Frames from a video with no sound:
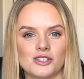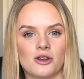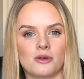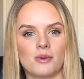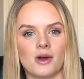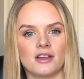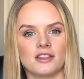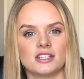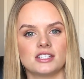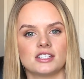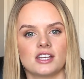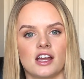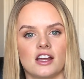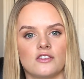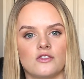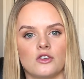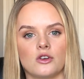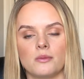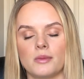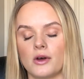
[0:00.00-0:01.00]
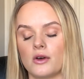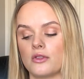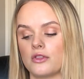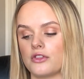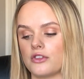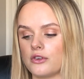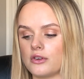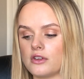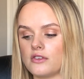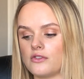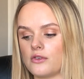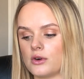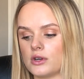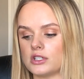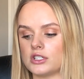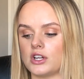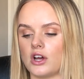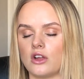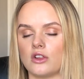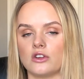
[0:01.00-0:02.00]
I bought this guy for about
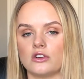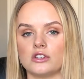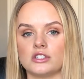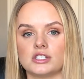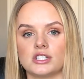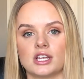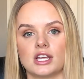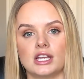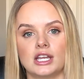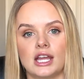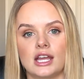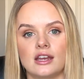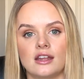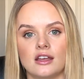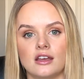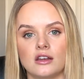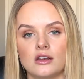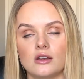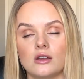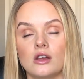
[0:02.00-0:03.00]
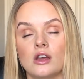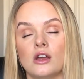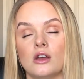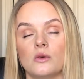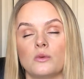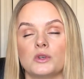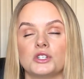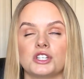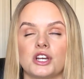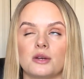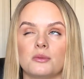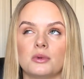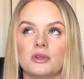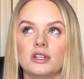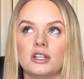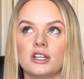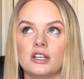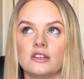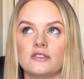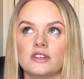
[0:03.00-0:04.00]
$34 Canadian, which I
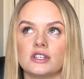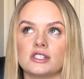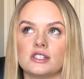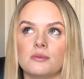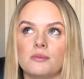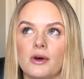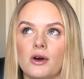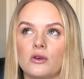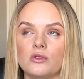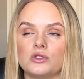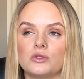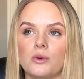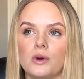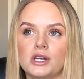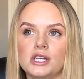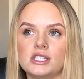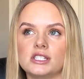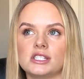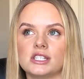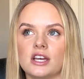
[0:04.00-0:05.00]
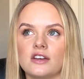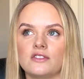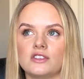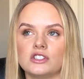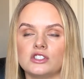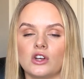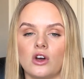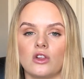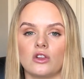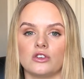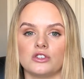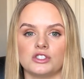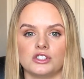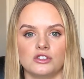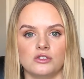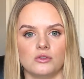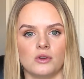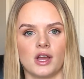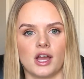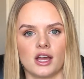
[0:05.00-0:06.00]
believe is about
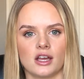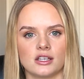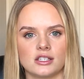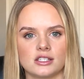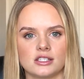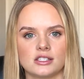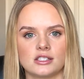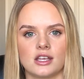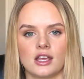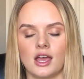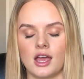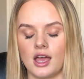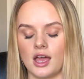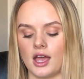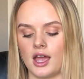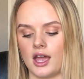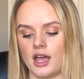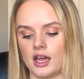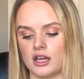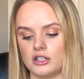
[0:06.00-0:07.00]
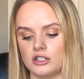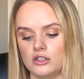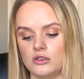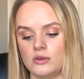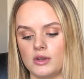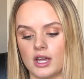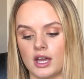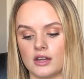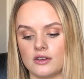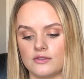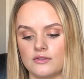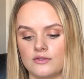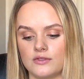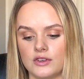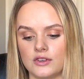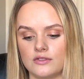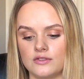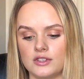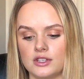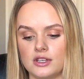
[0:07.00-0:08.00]
$27 US, and you get
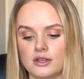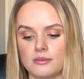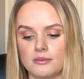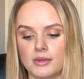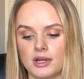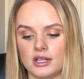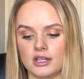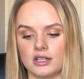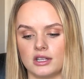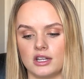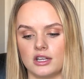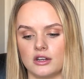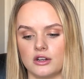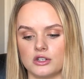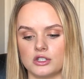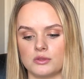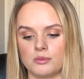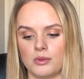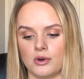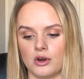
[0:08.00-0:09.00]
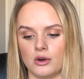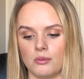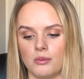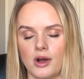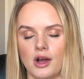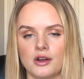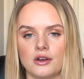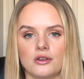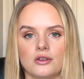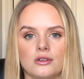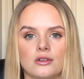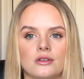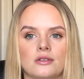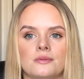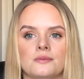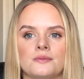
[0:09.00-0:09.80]
50 milliliters per bottle.